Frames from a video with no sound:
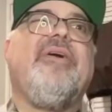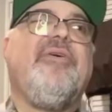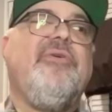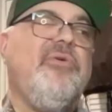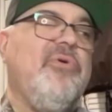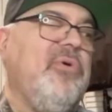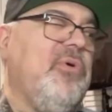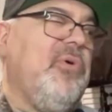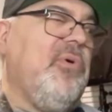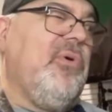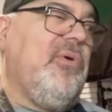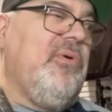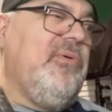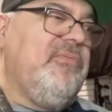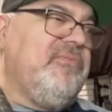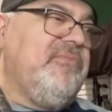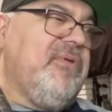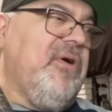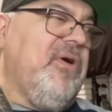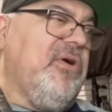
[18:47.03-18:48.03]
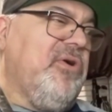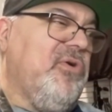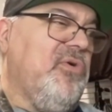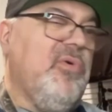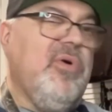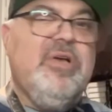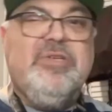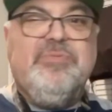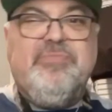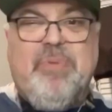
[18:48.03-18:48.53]
cool. Very
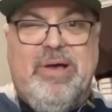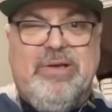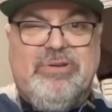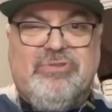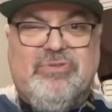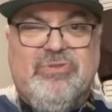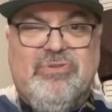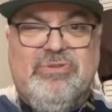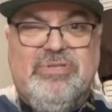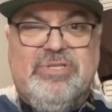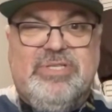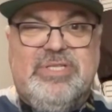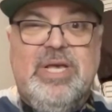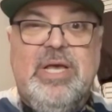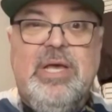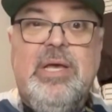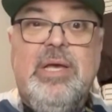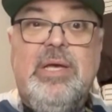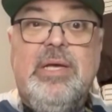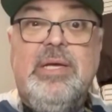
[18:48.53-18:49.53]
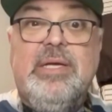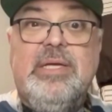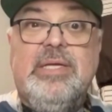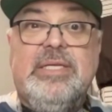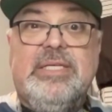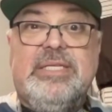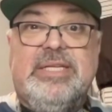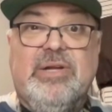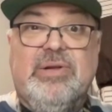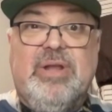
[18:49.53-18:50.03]
cool. Is Buster's
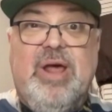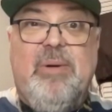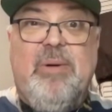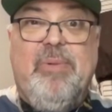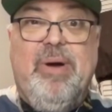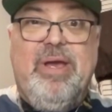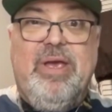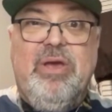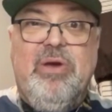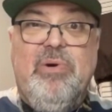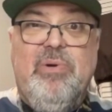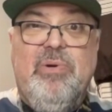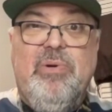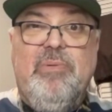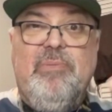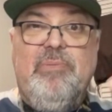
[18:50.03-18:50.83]
still down by you?